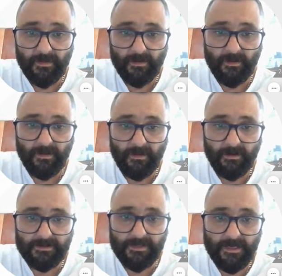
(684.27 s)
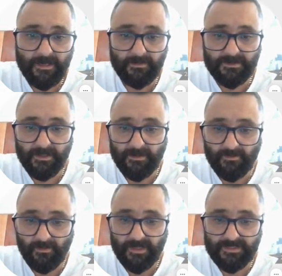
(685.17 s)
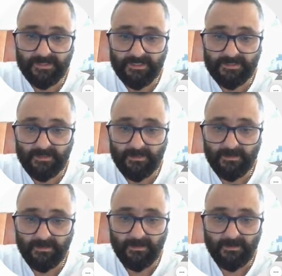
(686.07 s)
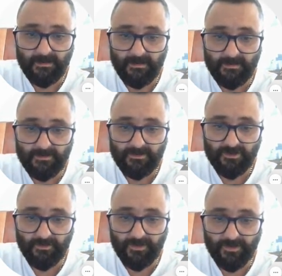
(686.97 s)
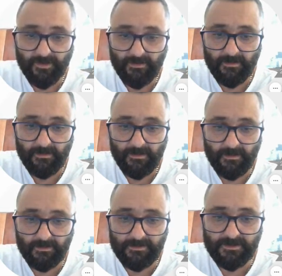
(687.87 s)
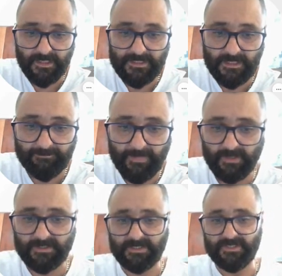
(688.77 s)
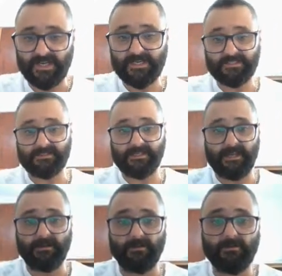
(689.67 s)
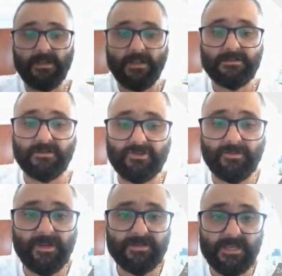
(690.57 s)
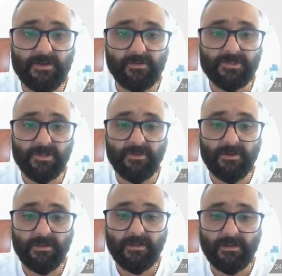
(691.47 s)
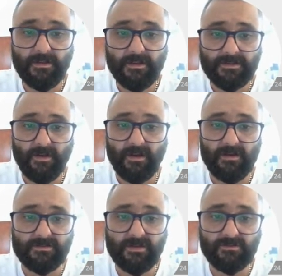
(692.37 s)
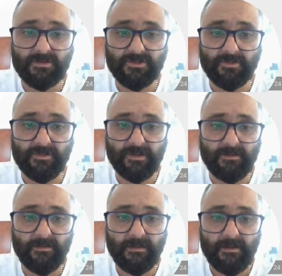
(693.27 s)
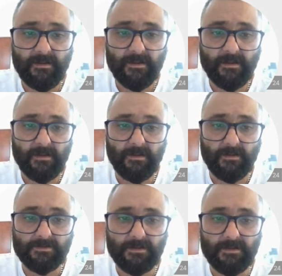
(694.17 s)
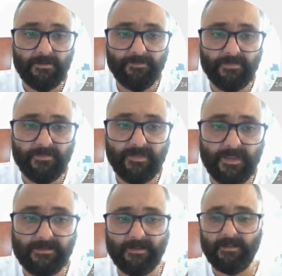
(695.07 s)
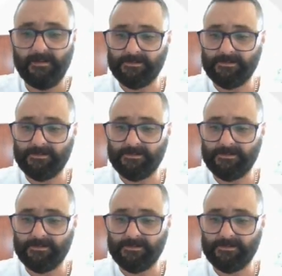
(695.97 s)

R is equal to, well, this is W cos theta because it's adjacent to the angle. So W is equal to, so R is equal to W cos theta.